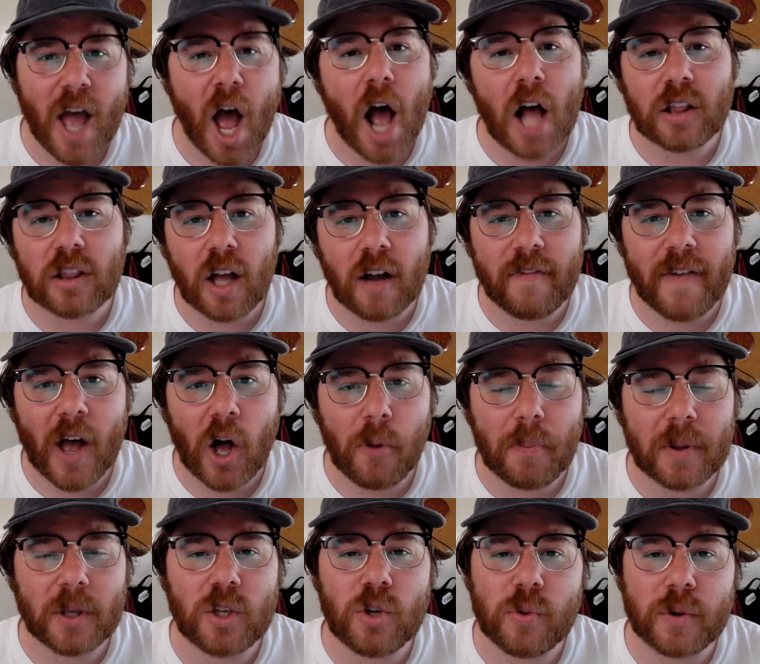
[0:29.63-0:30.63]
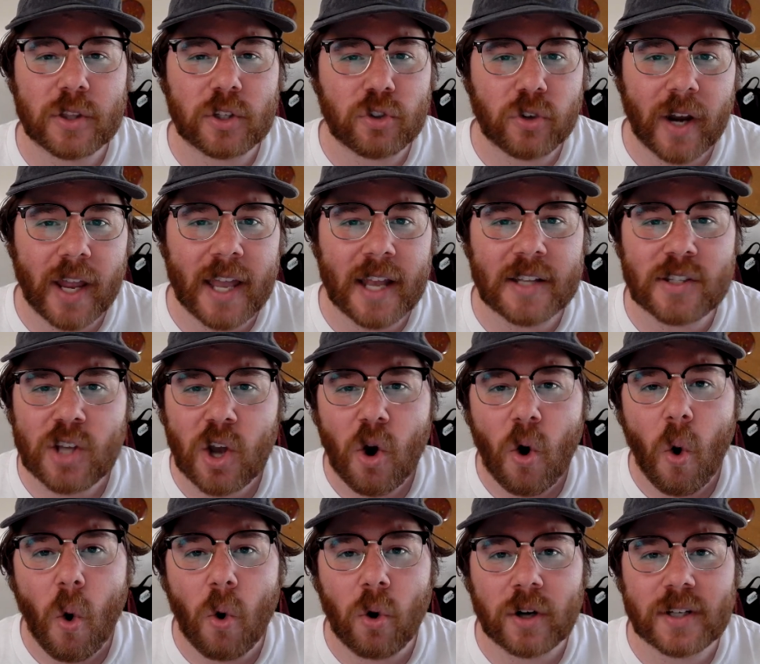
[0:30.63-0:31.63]
I love helping you with trades
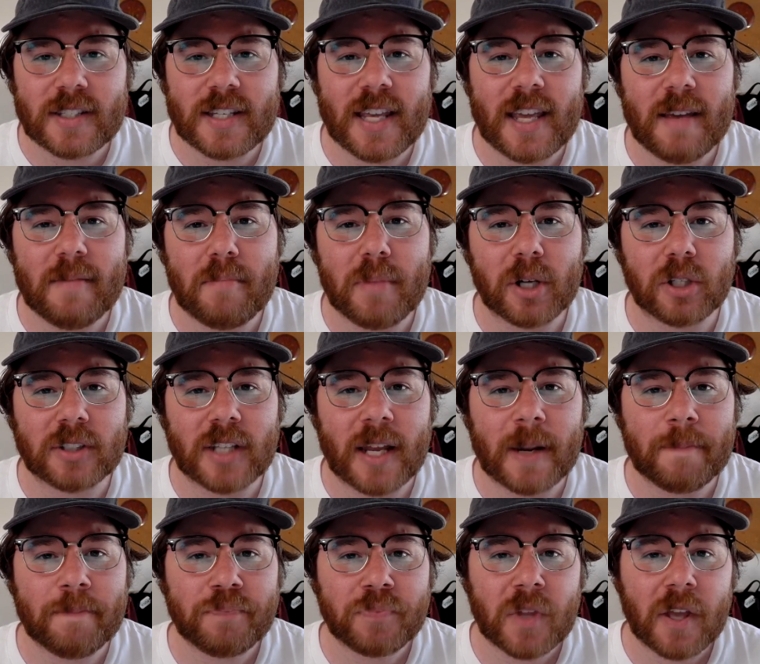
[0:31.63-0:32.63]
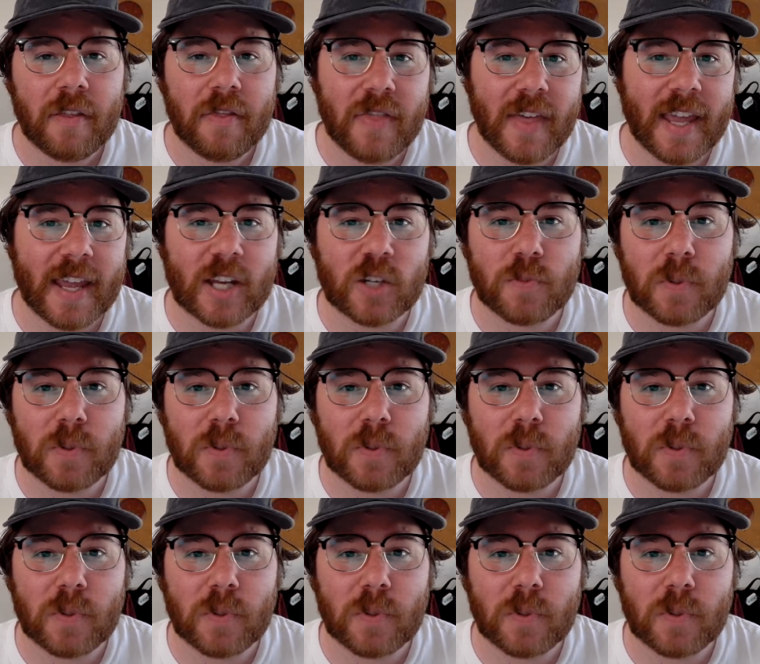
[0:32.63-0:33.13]
or team building things.